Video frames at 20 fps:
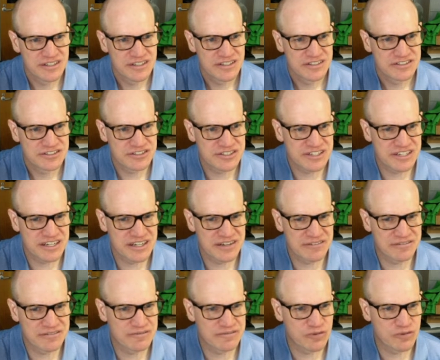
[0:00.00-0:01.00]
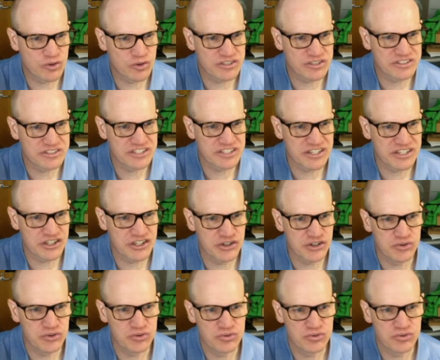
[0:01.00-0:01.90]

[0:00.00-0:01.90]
So you could have voltage and hue.